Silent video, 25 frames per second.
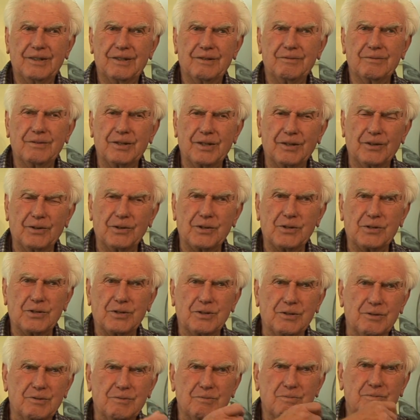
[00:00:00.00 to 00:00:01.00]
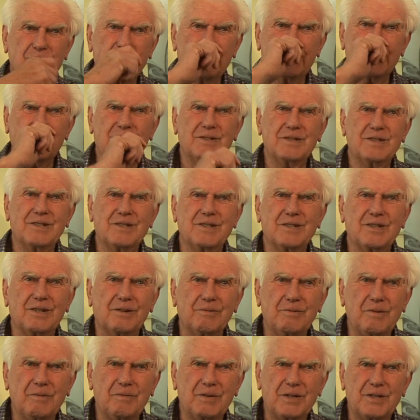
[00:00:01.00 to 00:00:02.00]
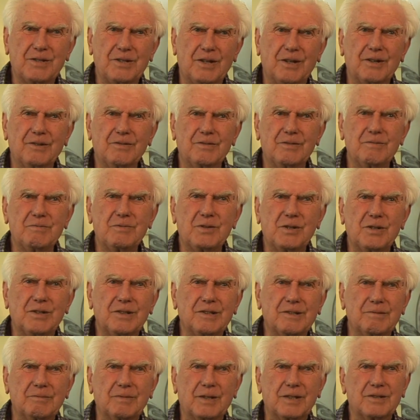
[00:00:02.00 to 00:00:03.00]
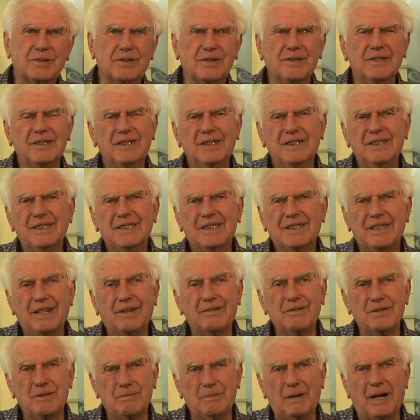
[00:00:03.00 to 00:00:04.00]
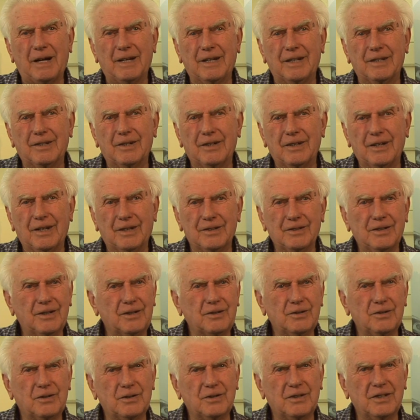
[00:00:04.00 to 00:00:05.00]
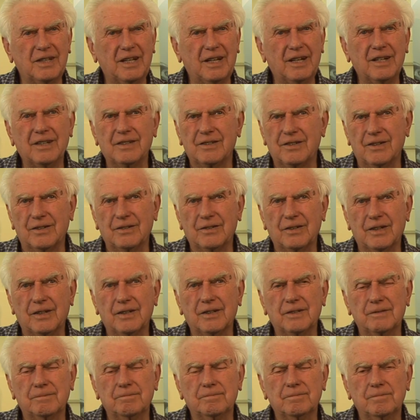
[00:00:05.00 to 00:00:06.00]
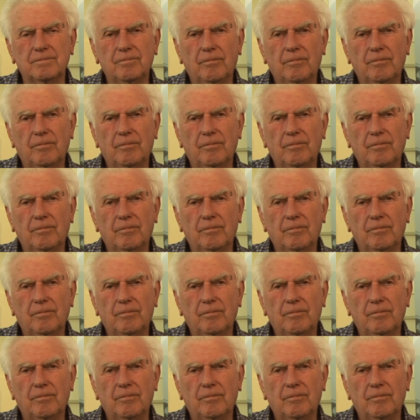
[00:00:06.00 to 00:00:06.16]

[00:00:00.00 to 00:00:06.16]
with ice and stopping my tongue from choking me. So that was back in 1938, I think. And